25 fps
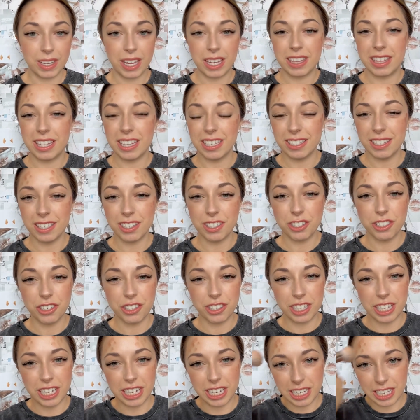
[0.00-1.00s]
This is just
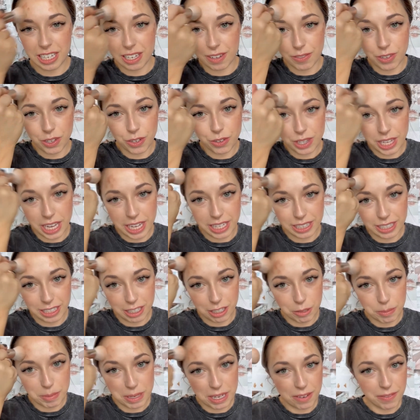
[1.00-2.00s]
gonna give you that
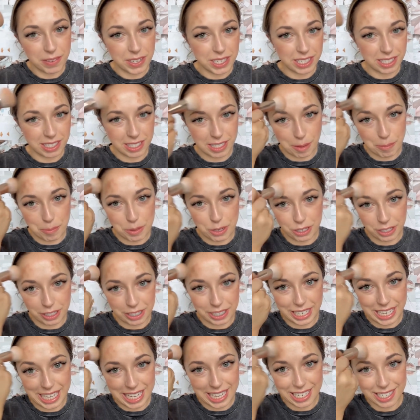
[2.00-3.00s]
little bit of a summer
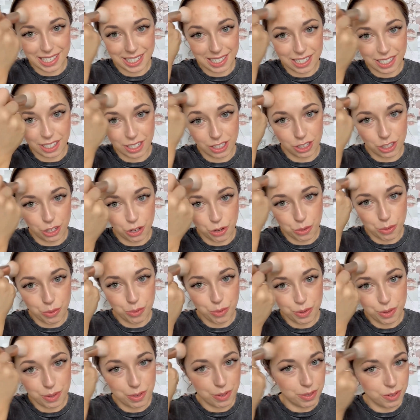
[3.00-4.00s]
kissed glow
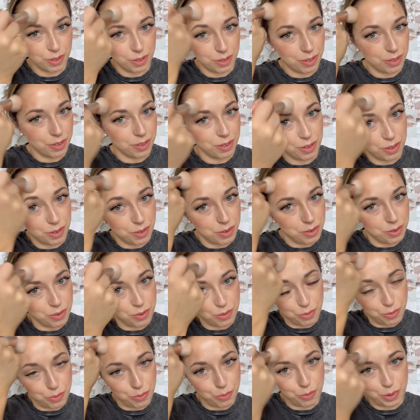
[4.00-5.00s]

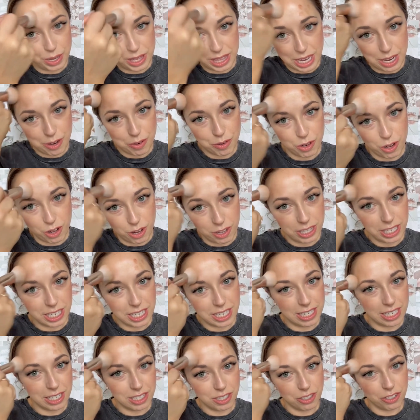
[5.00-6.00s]
without all the
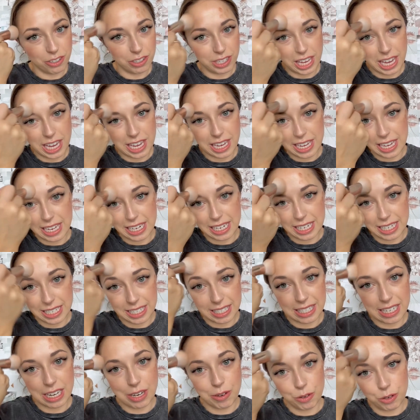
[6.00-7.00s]
additional
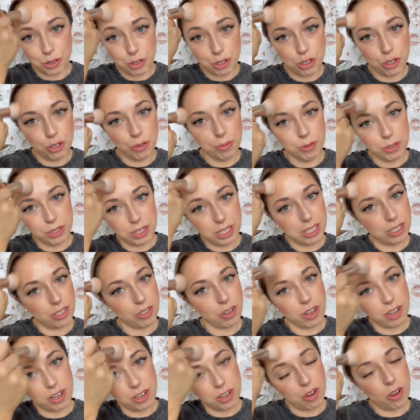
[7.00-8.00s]
cakiness. Now, could you put this
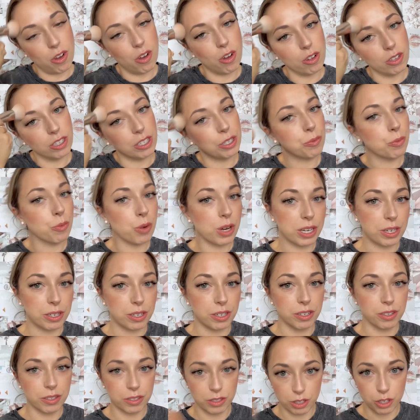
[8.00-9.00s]
on all in
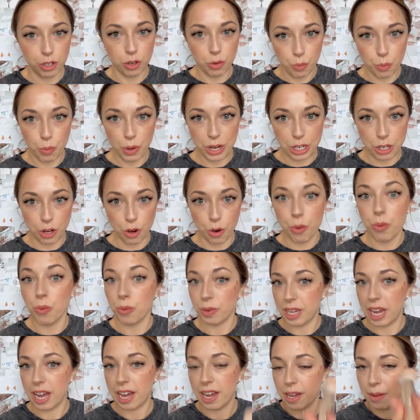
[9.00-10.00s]
one go?
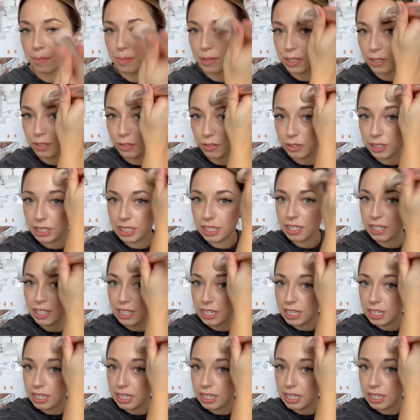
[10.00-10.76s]
Yeah, absolutely.